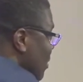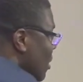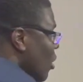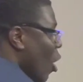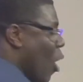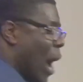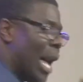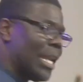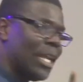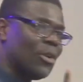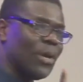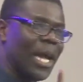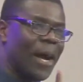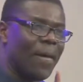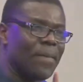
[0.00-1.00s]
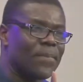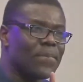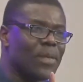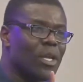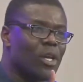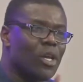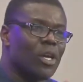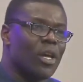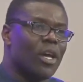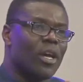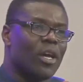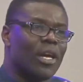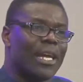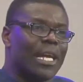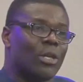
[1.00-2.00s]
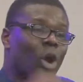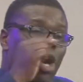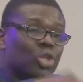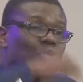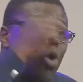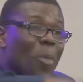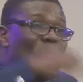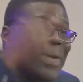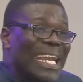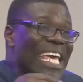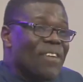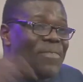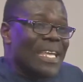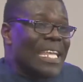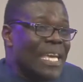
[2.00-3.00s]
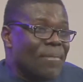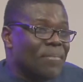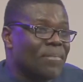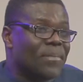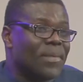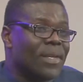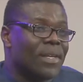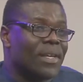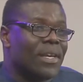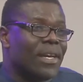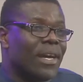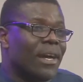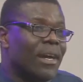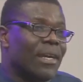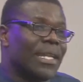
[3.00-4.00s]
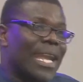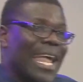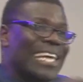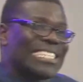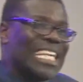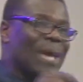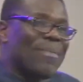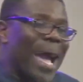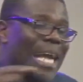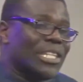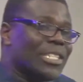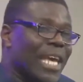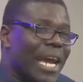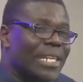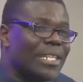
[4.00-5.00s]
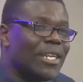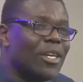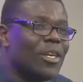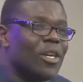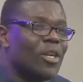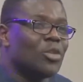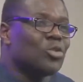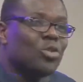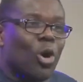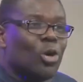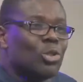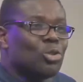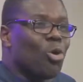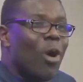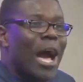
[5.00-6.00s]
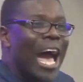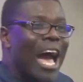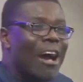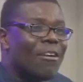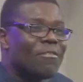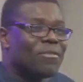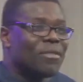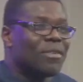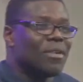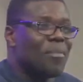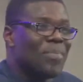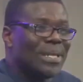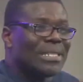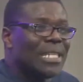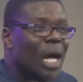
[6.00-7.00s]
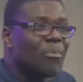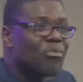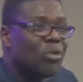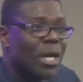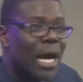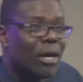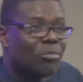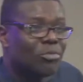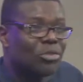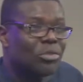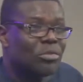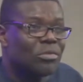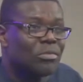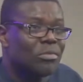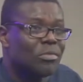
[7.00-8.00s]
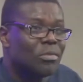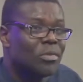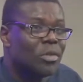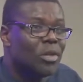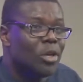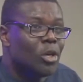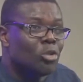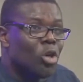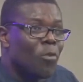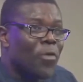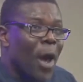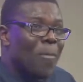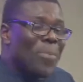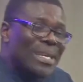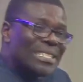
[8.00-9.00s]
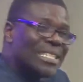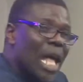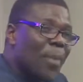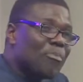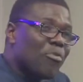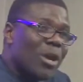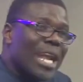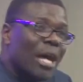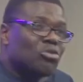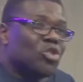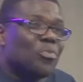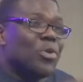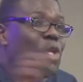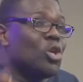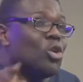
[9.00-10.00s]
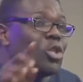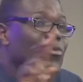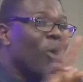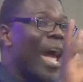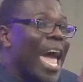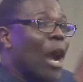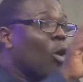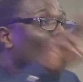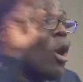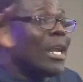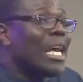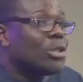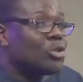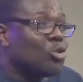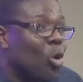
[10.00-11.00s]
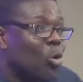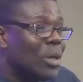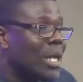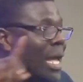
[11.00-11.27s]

Oh, hallelujah. Those who believe in him. The last time I checked, stones don't have personal pronouns. So for a personal pronoun to be used for a cornerstone,